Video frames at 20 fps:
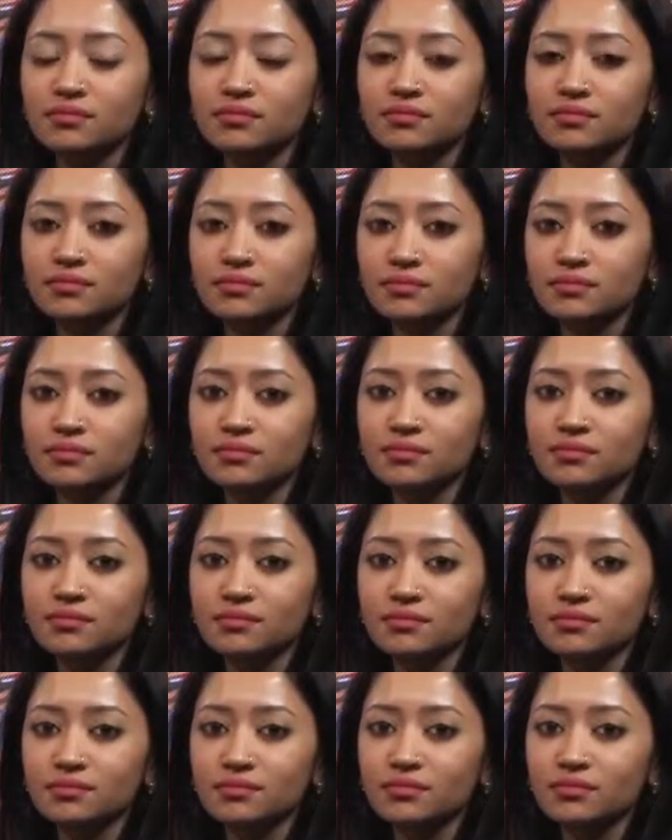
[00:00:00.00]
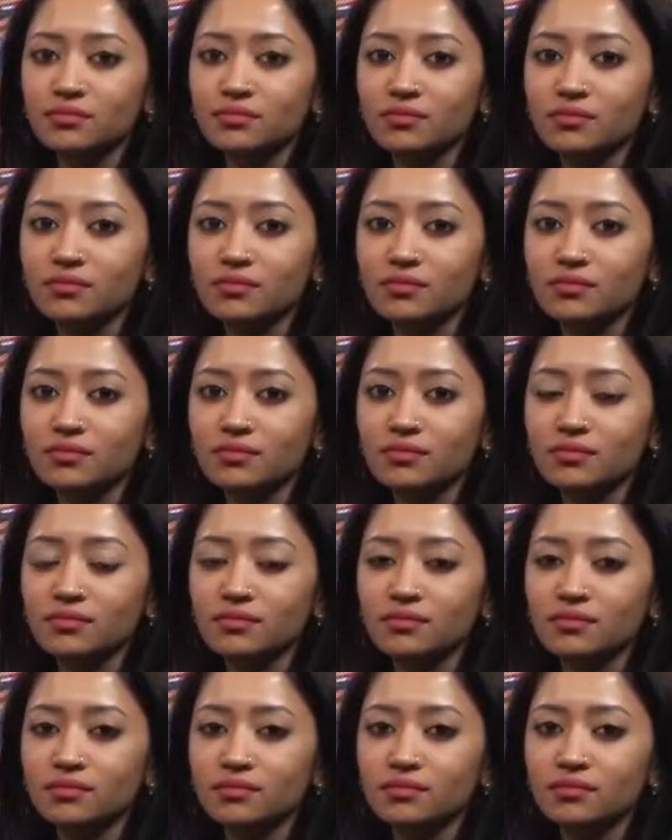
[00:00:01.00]

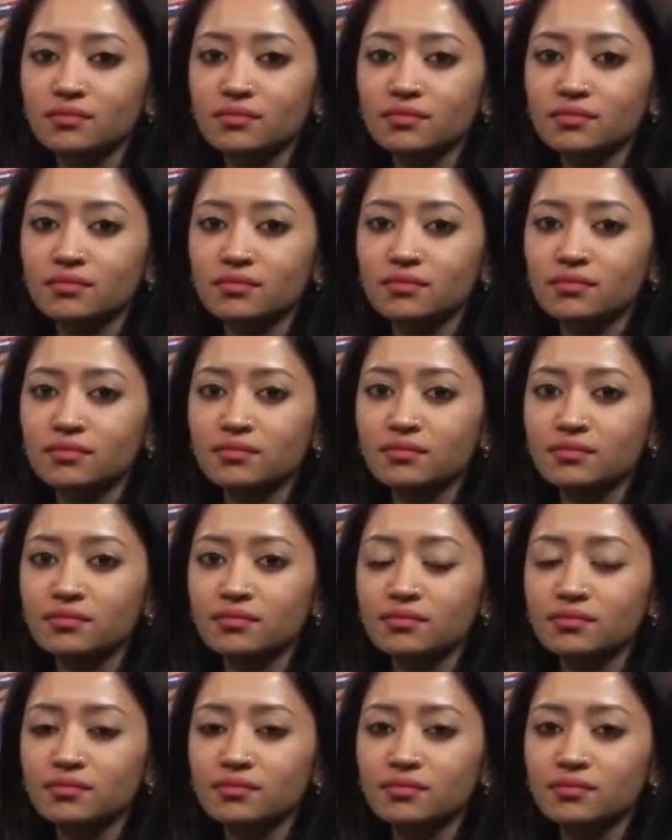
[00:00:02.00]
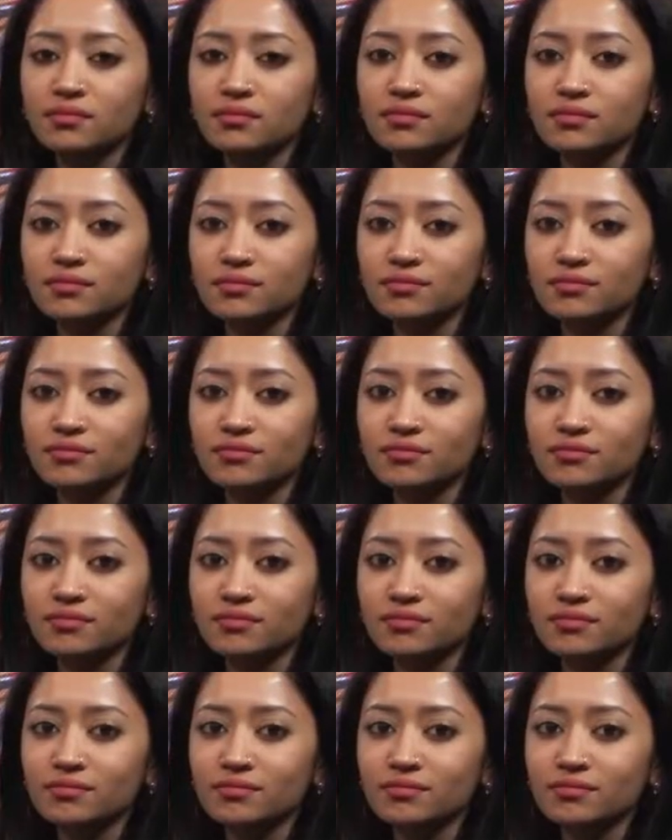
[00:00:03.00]
This person isn't speaking.